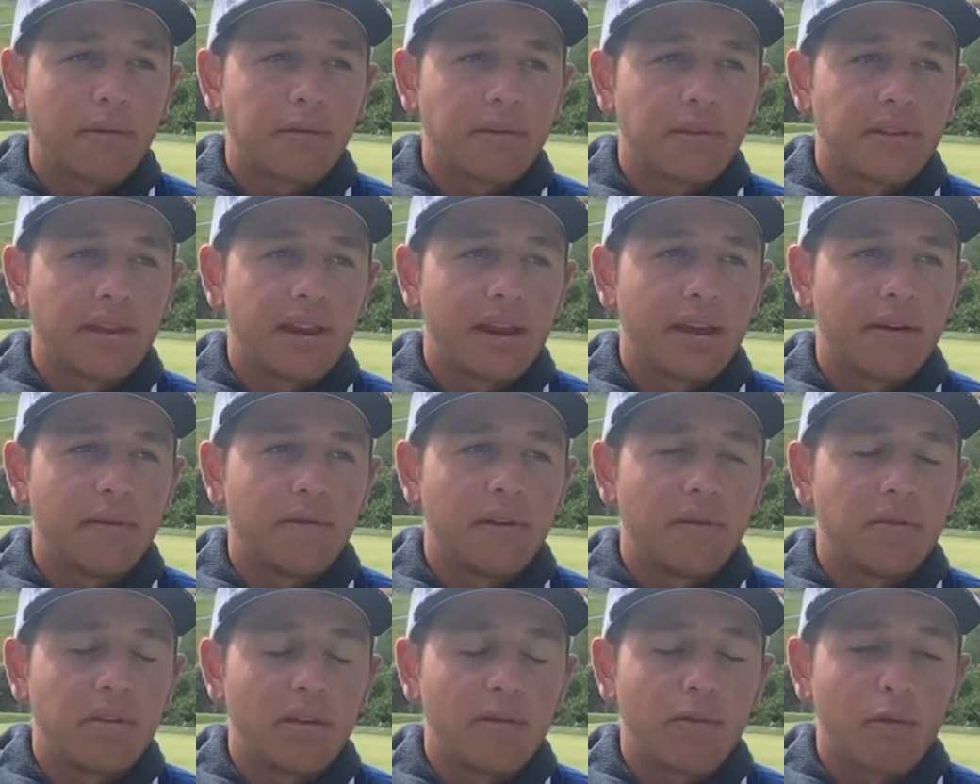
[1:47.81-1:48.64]
and I hit
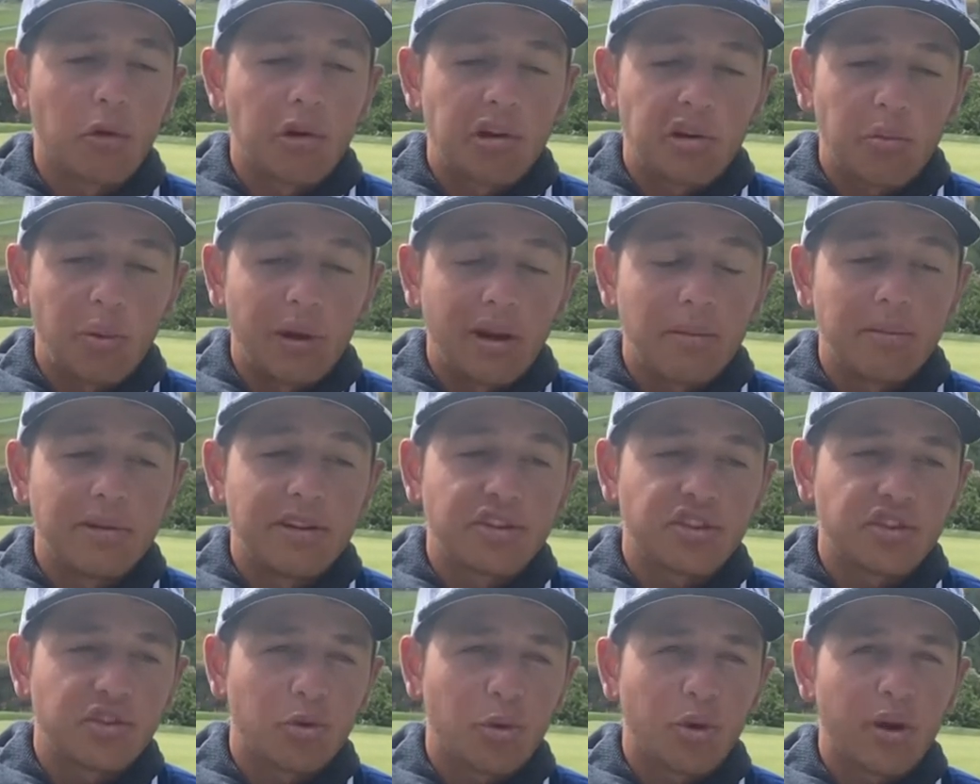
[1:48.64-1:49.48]
54 quite a bit
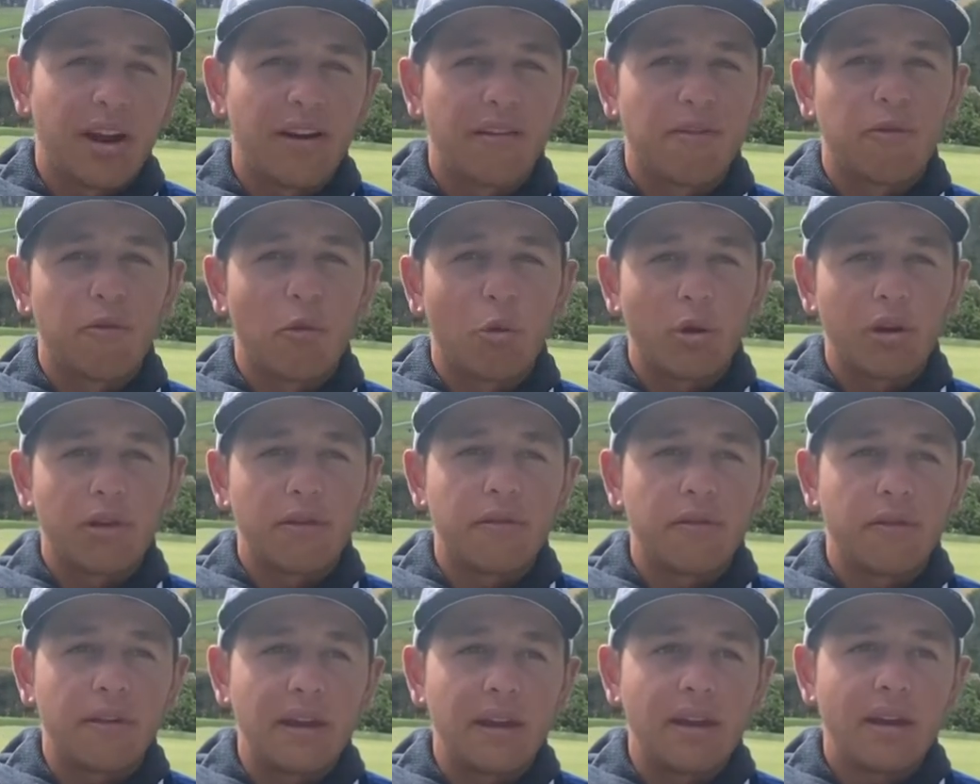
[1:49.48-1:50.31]
short, had 40
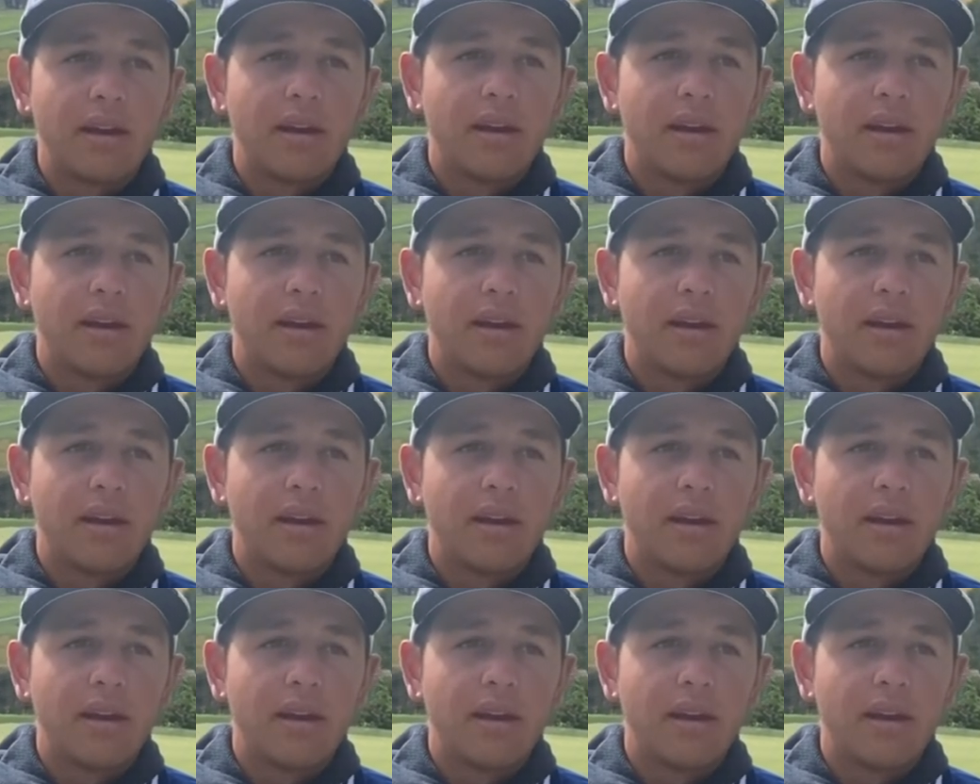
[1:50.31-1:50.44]
feet.